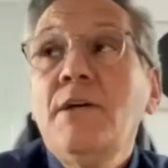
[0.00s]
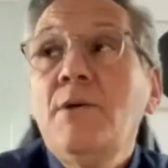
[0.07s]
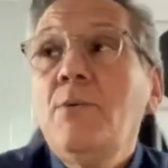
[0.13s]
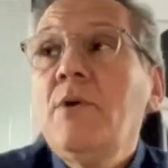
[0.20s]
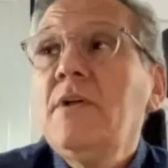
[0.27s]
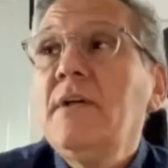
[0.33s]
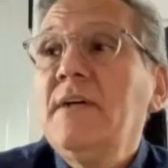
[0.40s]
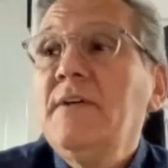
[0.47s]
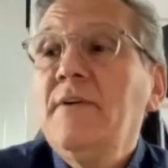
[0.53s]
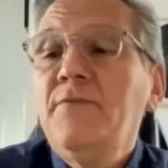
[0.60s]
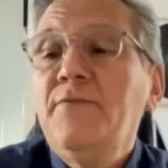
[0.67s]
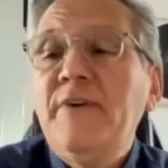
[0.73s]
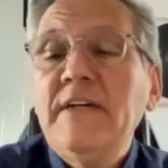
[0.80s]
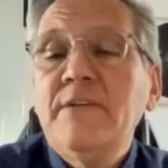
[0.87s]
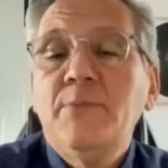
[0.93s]
yeah. Well, in
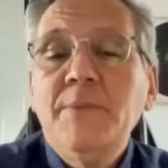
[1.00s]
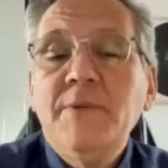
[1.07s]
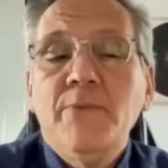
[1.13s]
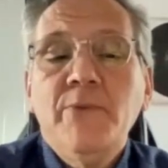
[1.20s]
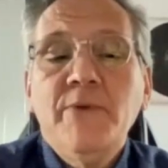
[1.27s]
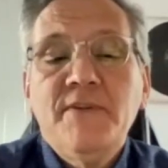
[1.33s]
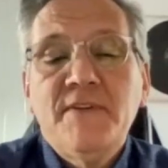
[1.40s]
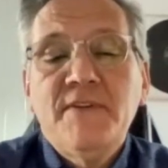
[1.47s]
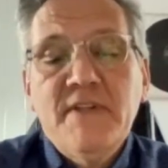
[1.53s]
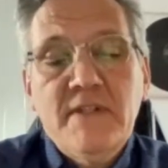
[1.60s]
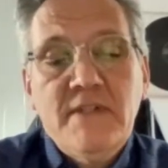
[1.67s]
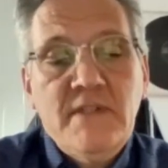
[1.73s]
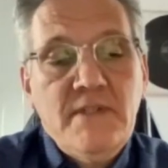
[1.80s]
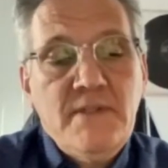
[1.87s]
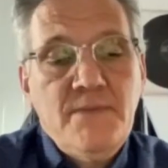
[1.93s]
fact, with
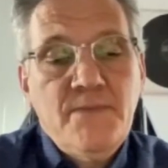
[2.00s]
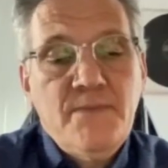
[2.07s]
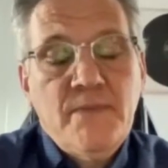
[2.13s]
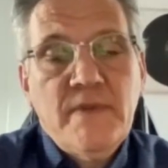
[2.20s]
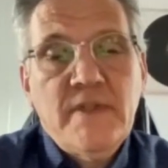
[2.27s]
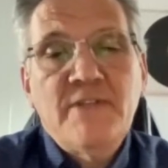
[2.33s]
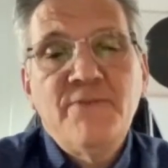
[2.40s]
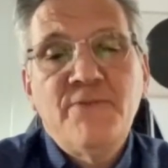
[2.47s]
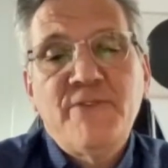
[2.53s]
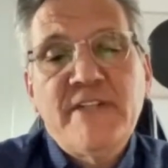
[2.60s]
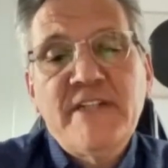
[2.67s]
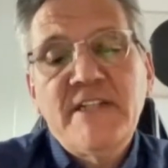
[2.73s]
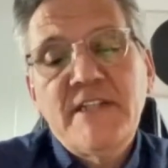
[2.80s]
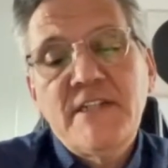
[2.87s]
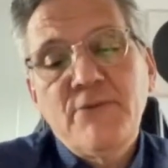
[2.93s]

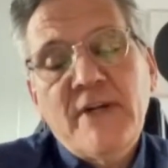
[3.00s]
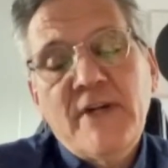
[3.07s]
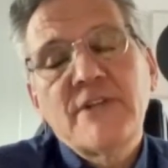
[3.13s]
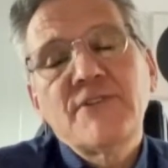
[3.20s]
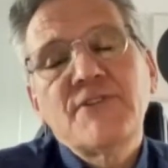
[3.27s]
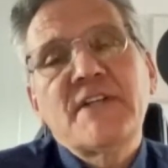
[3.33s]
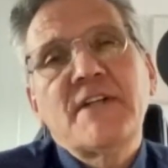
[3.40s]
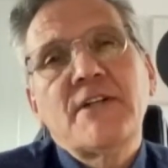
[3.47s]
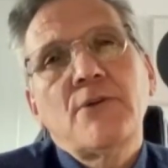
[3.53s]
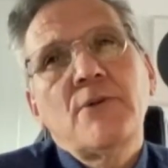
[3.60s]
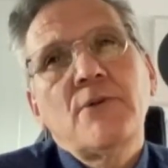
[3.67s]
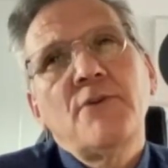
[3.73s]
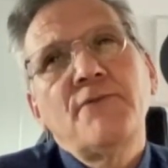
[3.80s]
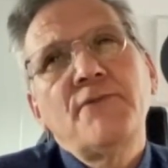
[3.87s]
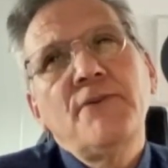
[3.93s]
Infinity Records, I don't
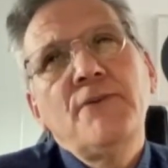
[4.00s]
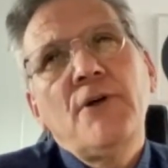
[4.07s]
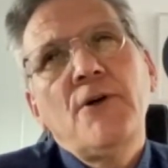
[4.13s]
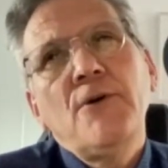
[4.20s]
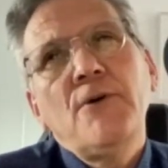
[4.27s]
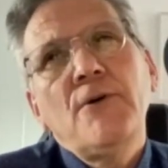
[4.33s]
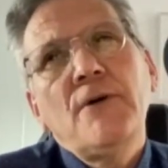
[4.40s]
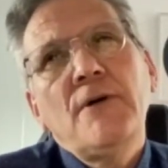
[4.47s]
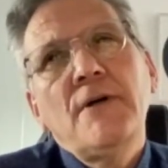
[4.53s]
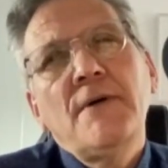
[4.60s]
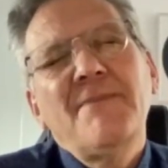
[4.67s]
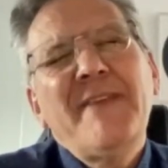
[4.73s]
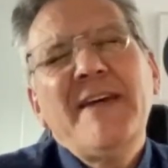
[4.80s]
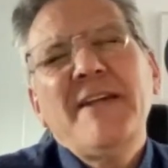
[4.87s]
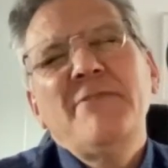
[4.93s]
know if you know,
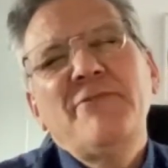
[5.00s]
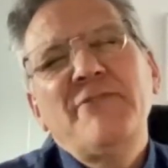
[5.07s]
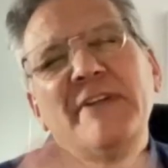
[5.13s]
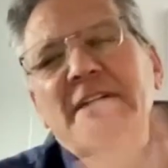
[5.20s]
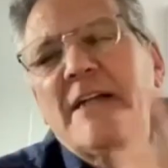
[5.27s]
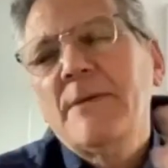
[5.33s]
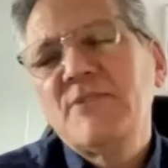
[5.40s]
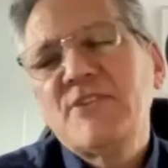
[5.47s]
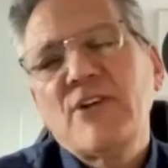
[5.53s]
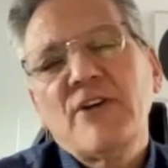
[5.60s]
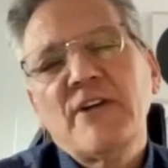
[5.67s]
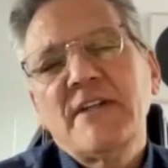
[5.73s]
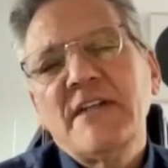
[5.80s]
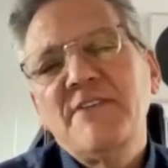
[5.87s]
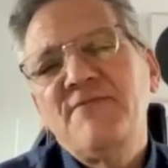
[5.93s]
not Infinity, I'm
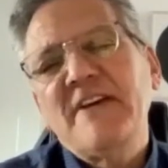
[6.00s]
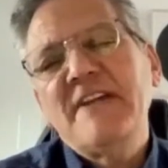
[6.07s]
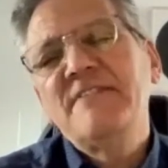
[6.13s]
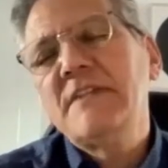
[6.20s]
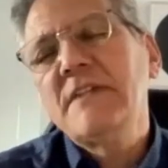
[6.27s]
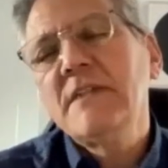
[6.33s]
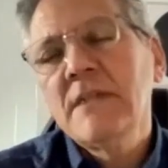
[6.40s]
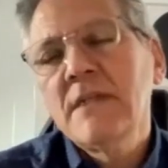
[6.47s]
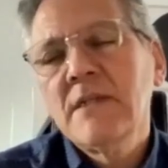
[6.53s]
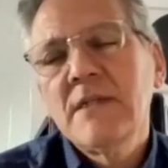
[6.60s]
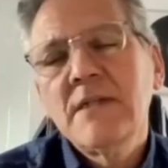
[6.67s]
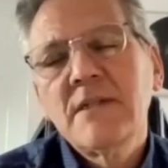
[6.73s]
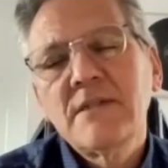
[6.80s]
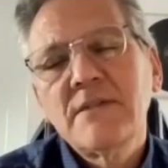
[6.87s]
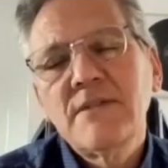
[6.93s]
sorry, Eventi
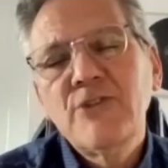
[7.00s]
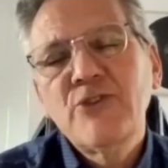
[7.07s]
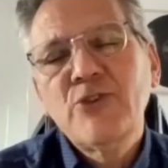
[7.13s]
de